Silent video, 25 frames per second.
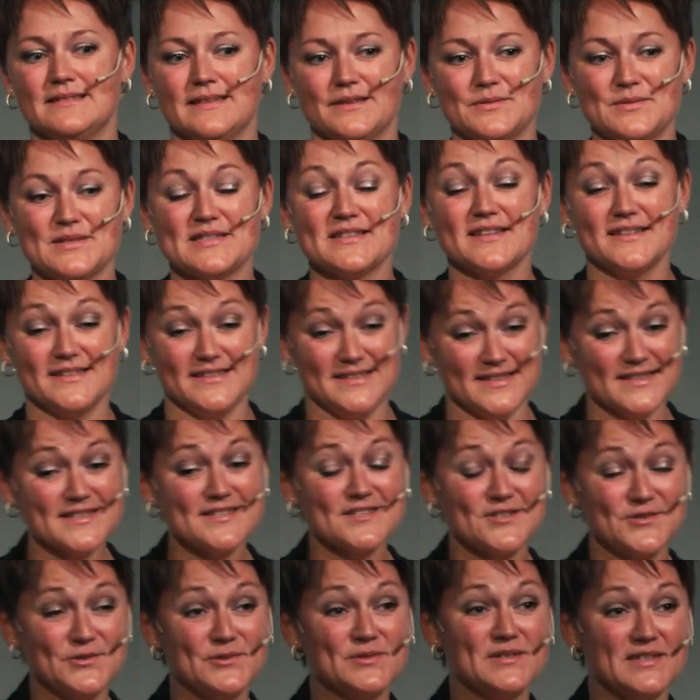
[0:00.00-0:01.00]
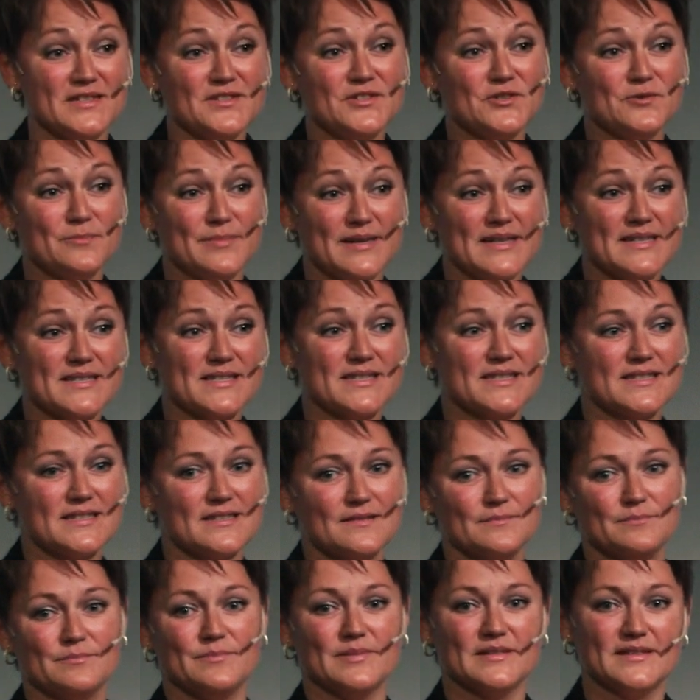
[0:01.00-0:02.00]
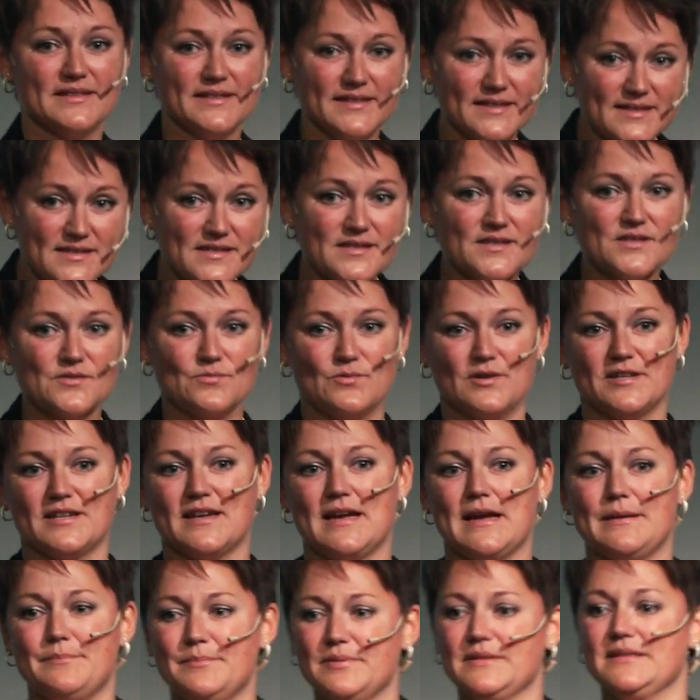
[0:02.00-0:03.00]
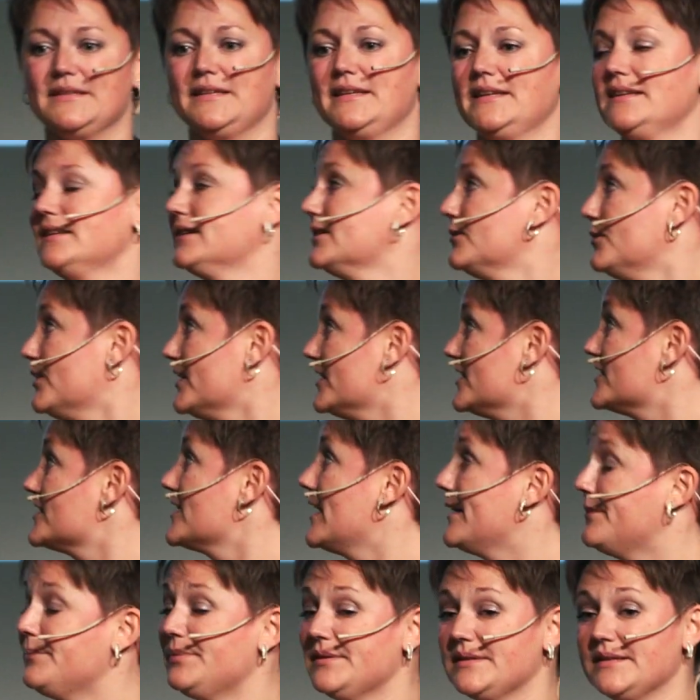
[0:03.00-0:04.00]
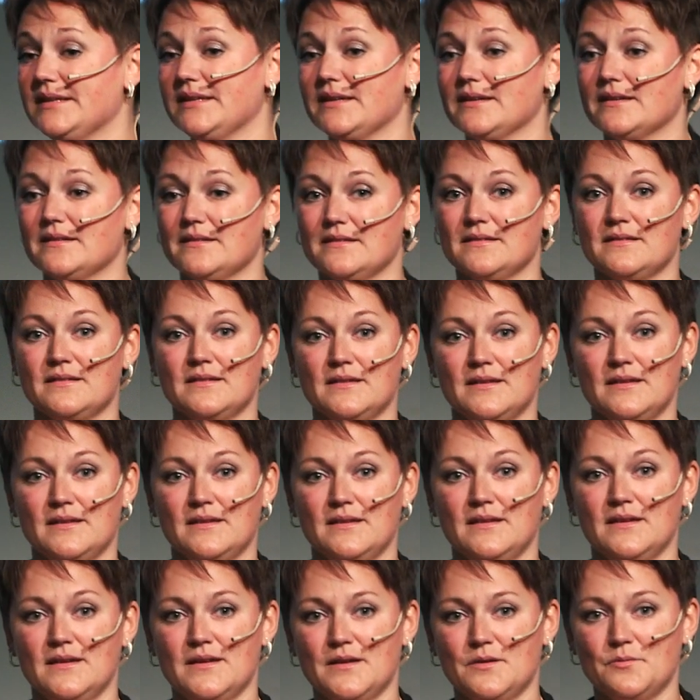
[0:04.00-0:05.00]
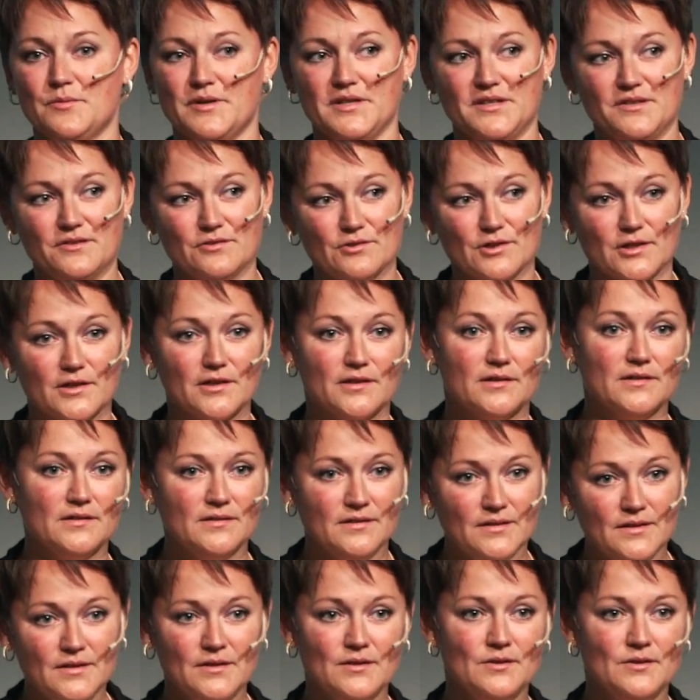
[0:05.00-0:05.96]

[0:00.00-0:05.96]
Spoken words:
And we said, yes, you did your best, but this is what is happening when your